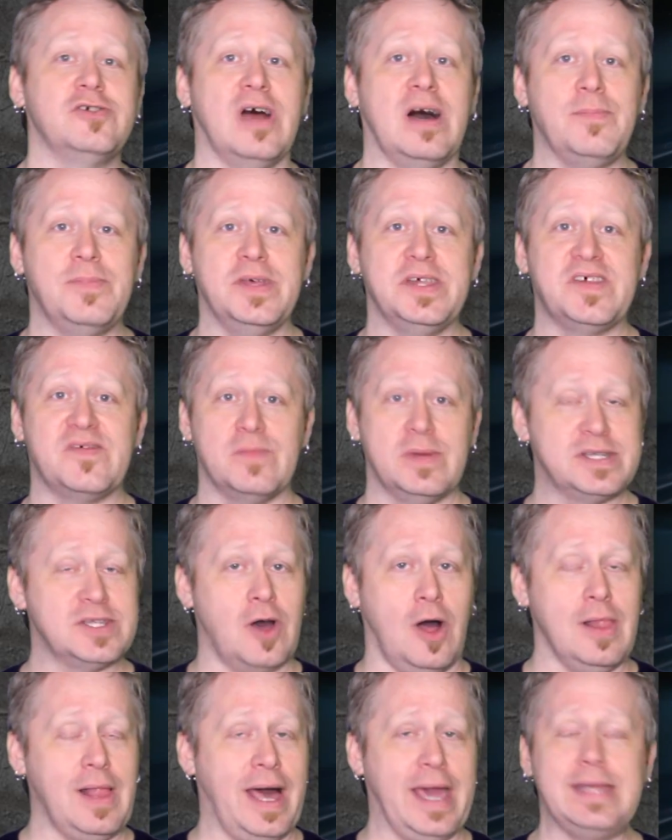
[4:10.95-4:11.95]
drop this from a
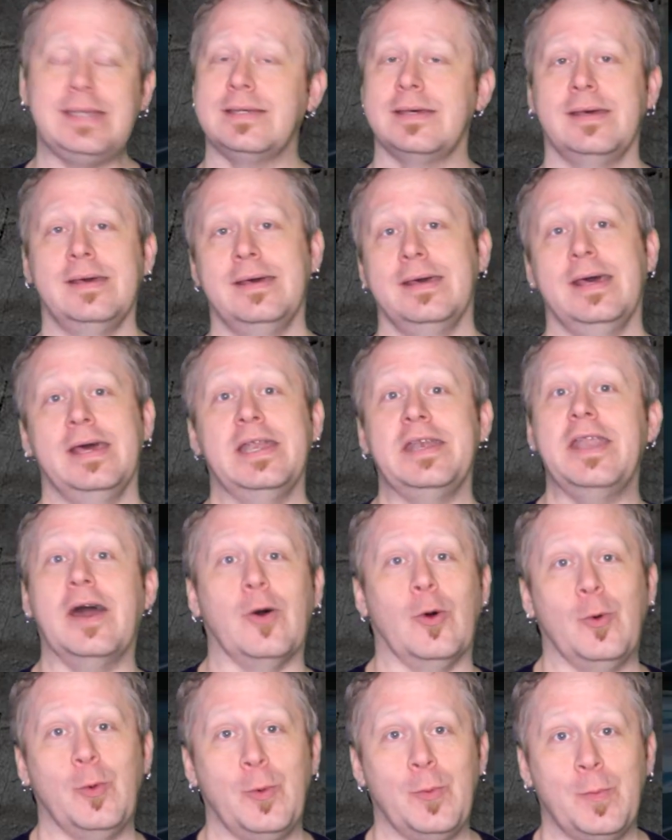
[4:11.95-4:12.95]
tall height?
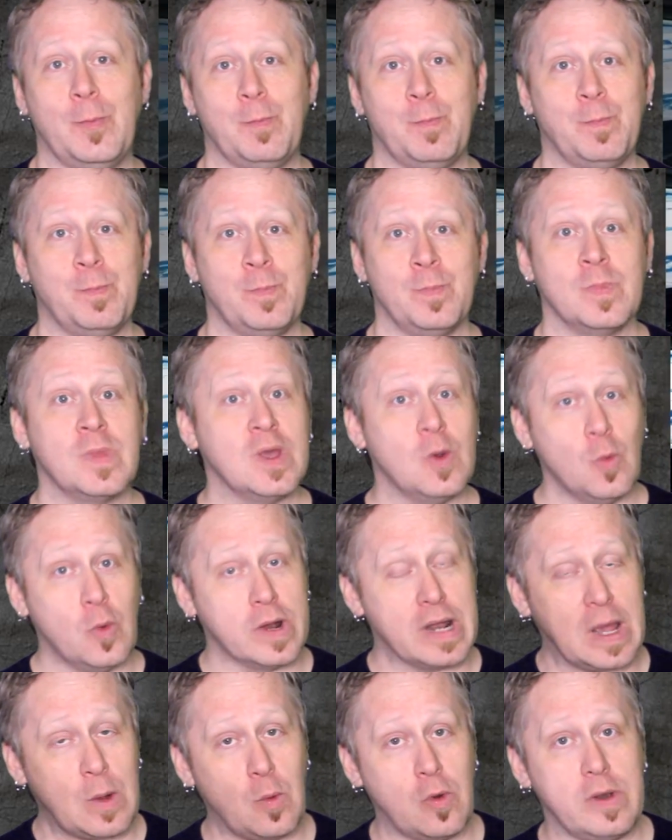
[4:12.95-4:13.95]
No.
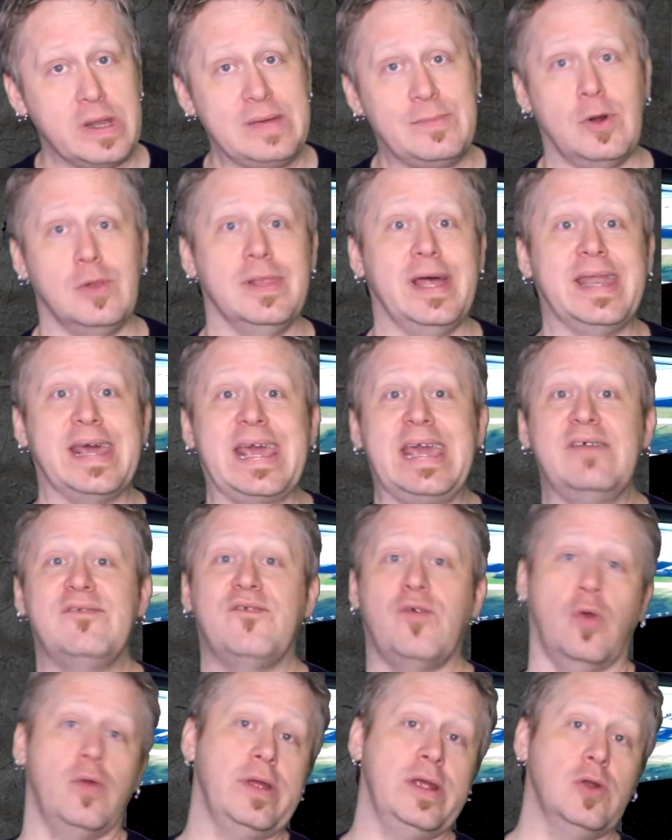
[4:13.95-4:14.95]
Would I worry about letting a
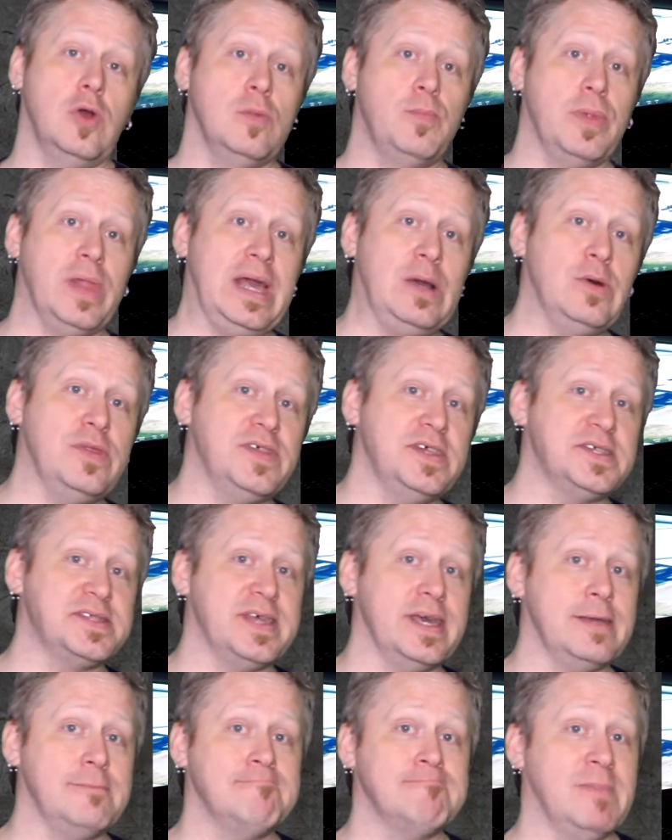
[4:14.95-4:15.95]
4-year-old play with this
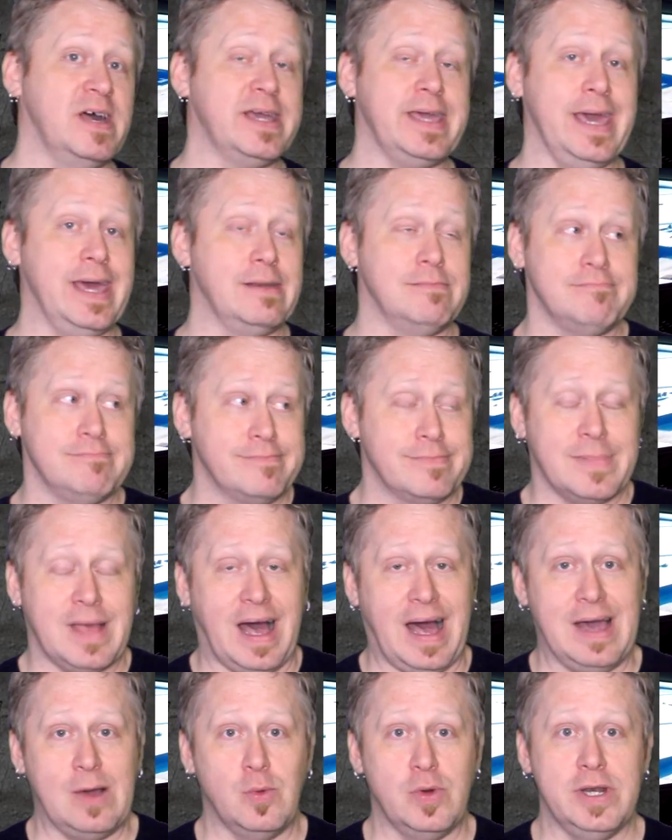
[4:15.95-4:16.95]
thing? Again,
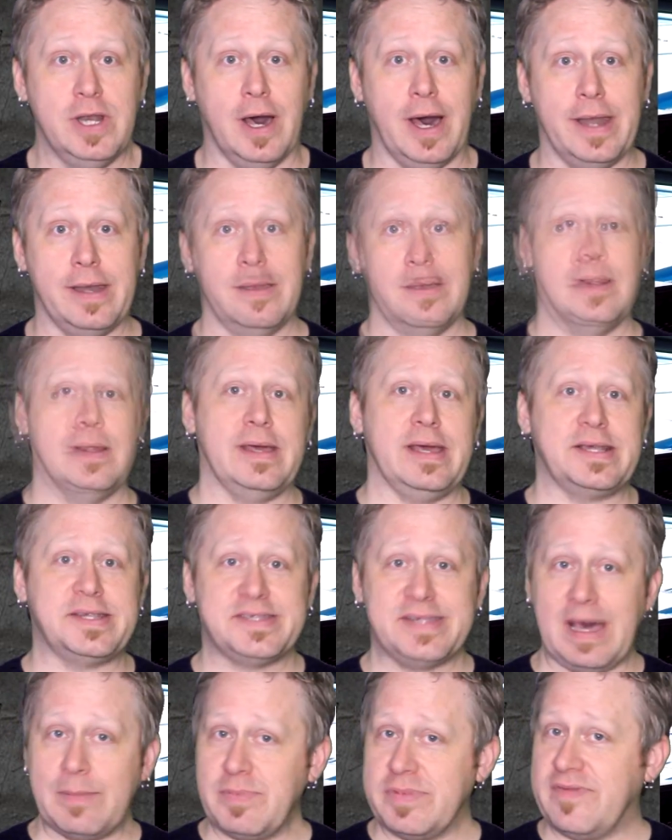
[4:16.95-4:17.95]
I would not. Well,
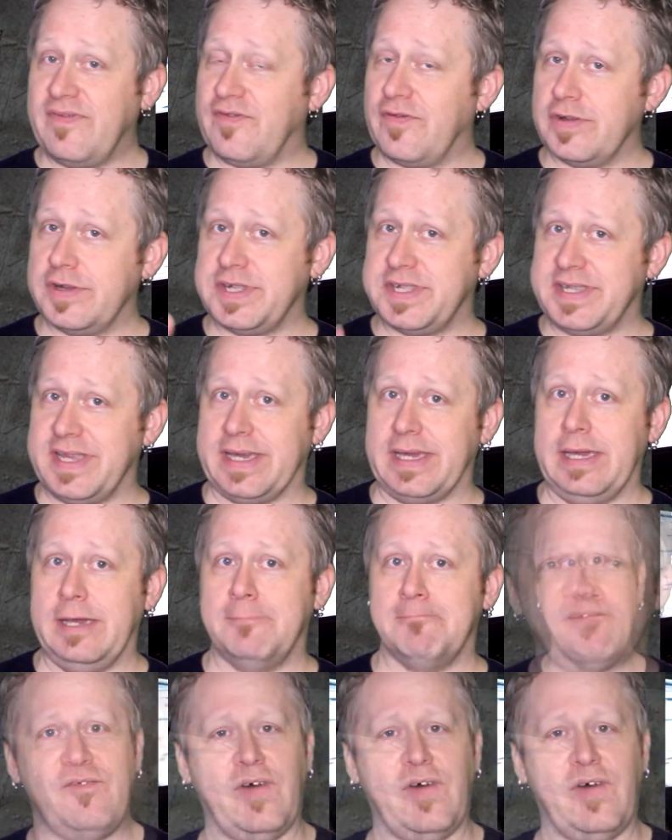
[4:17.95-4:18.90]
except for sticky. I